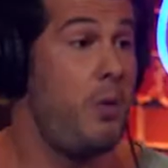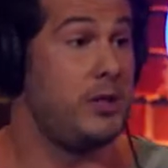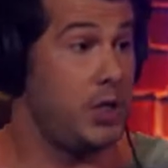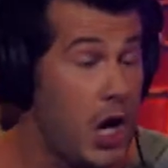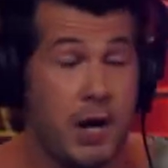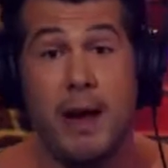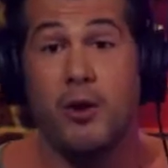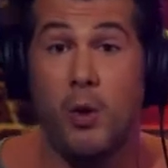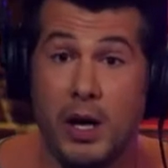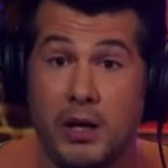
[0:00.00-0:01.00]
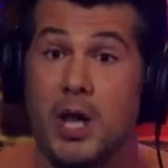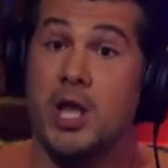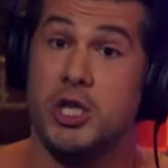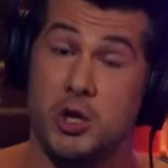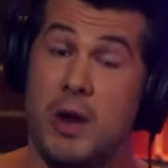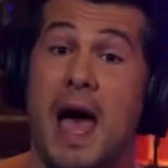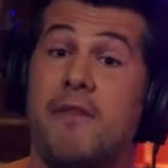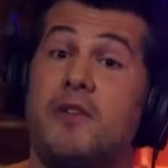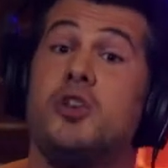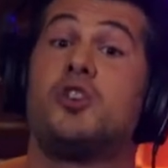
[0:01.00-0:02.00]
When we talk about oil, you don't
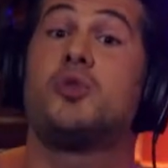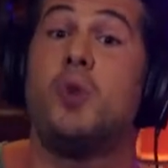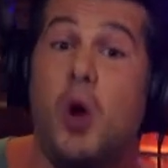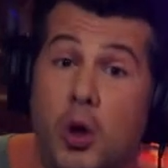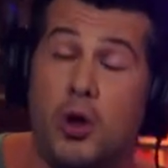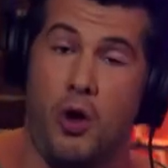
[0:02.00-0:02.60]
have control